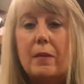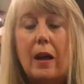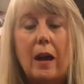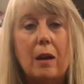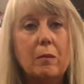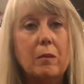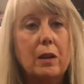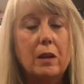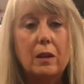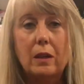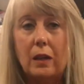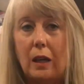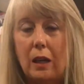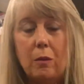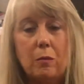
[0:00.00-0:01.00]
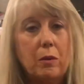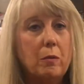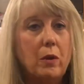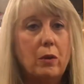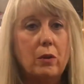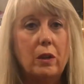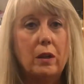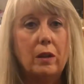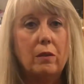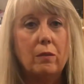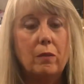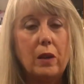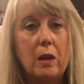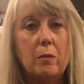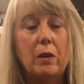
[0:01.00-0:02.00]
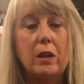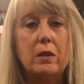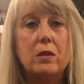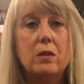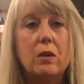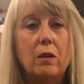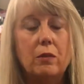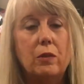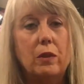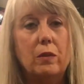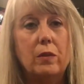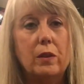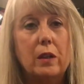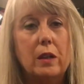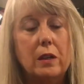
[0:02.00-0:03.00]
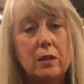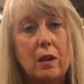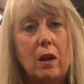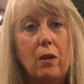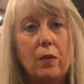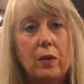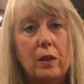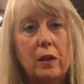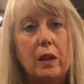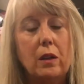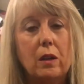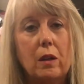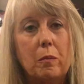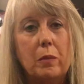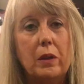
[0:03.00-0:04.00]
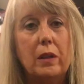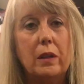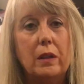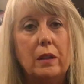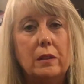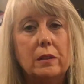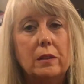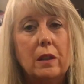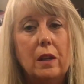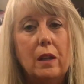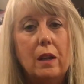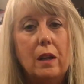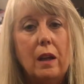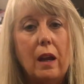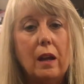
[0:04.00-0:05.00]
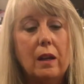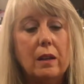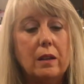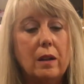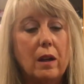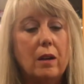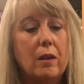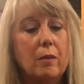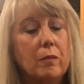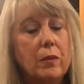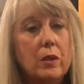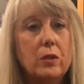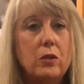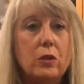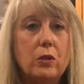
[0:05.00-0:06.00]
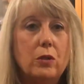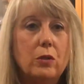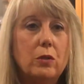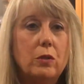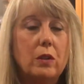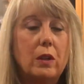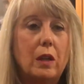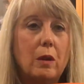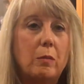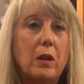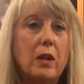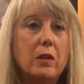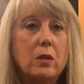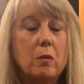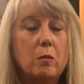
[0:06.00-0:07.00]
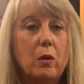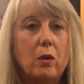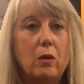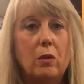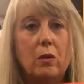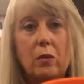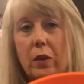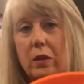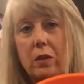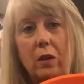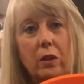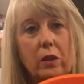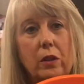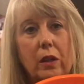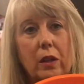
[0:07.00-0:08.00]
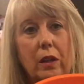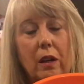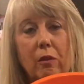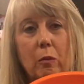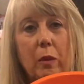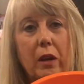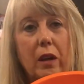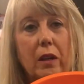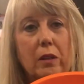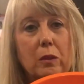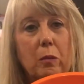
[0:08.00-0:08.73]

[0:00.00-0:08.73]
I'm going to keep promoting Himalayan salt for its health and healing abilities. And do get a plastic bowl. That's all you need. Everybody has a